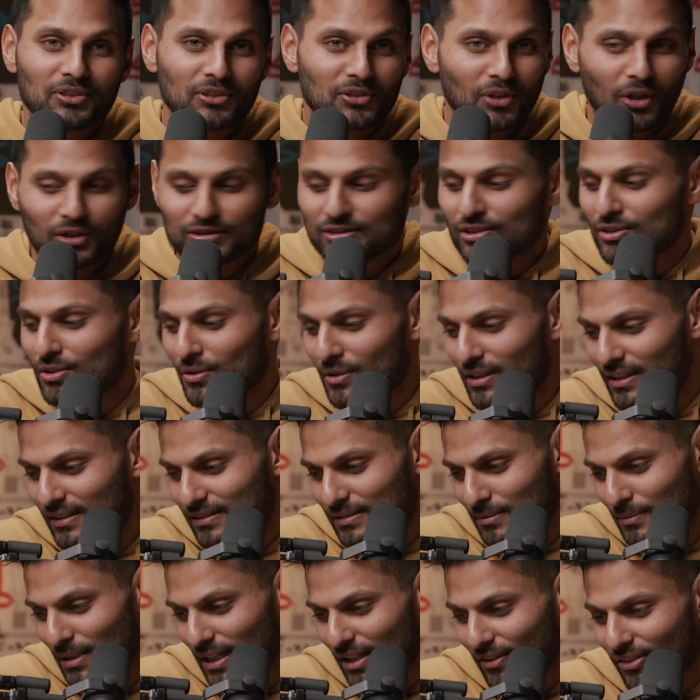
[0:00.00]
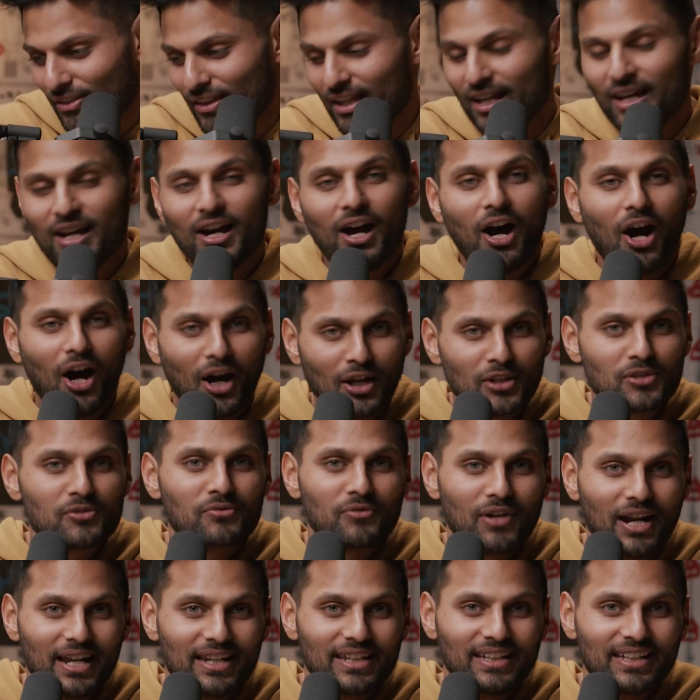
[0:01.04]
So, Dr. Julie Smith, are
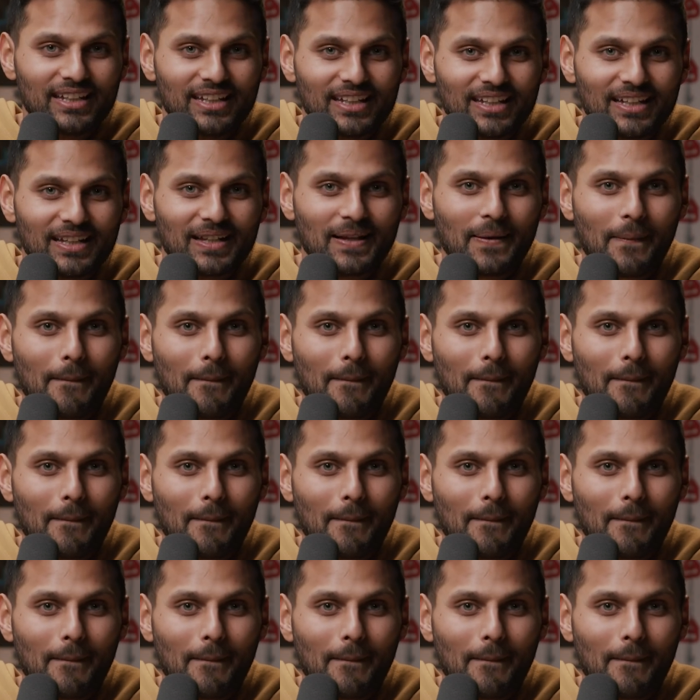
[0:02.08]
you ready?